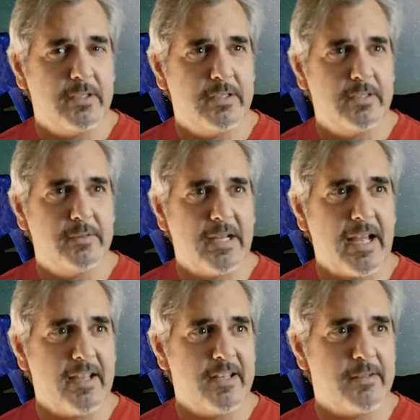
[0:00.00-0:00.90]

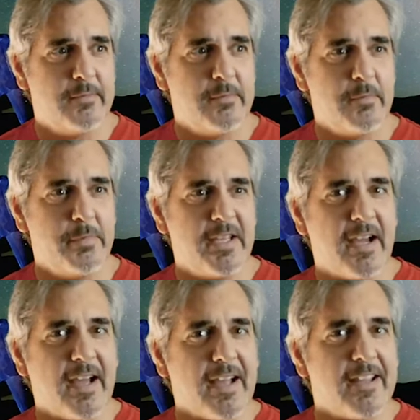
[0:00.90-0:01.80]
hiding
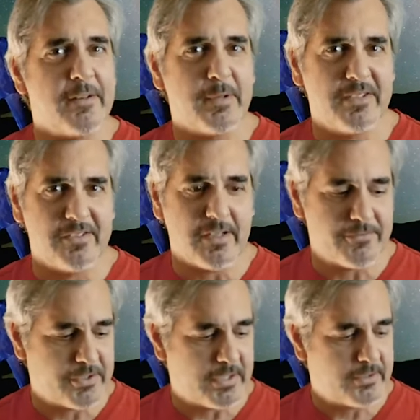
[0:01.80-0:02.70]
behind my
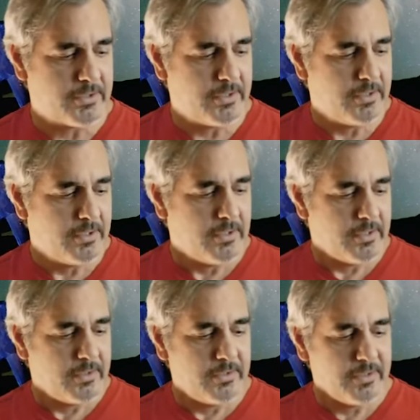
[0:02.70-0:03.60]
subject.
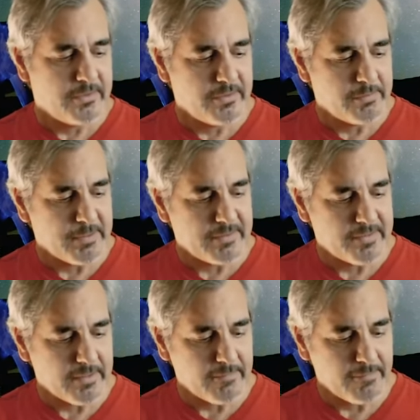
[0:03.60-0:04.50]
This is my
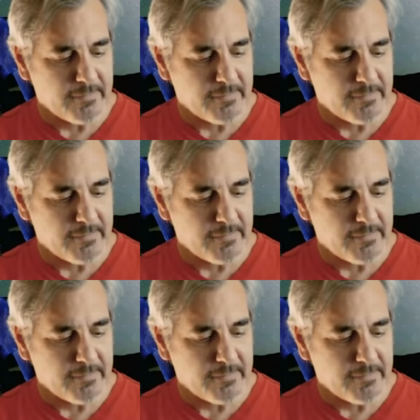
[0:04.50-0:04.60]
second